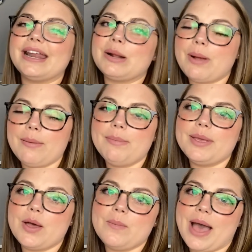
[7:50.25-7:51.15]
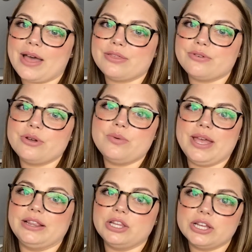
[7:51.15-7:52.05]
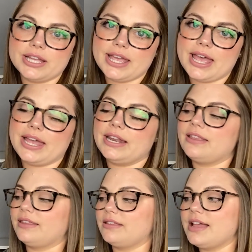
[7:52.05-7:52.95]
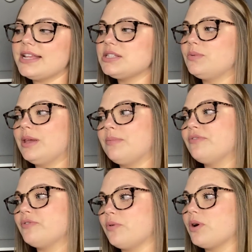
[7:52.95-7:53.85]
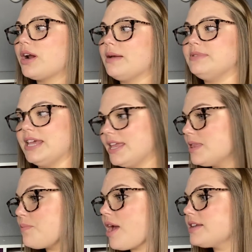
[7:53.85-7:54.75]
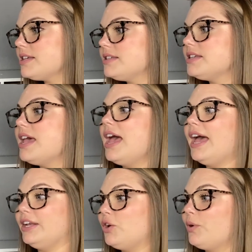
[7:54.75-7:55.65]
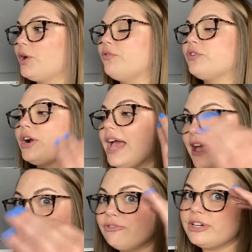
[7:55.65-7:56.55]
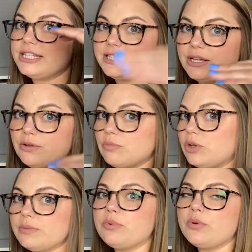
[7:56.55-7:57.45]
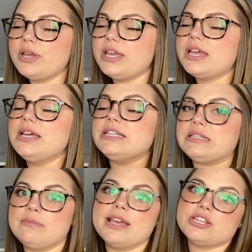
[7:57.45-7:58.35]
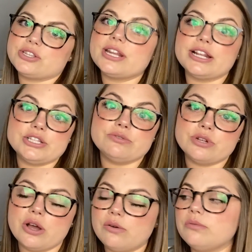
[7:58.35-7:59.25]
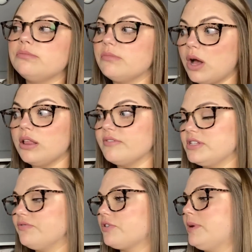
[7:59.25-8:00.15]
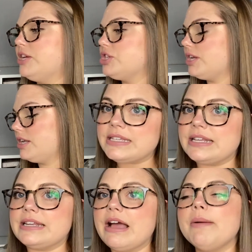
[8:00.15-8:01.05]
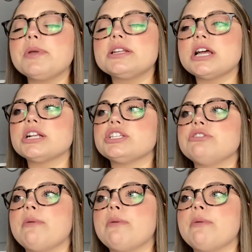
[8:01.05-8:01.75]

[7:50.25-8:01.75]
and I'll probably go back through and look again like the last week before I'm taking the Praxis and going over every single bullet point to make sure that I do know all of this information. And now I'm going to talk to you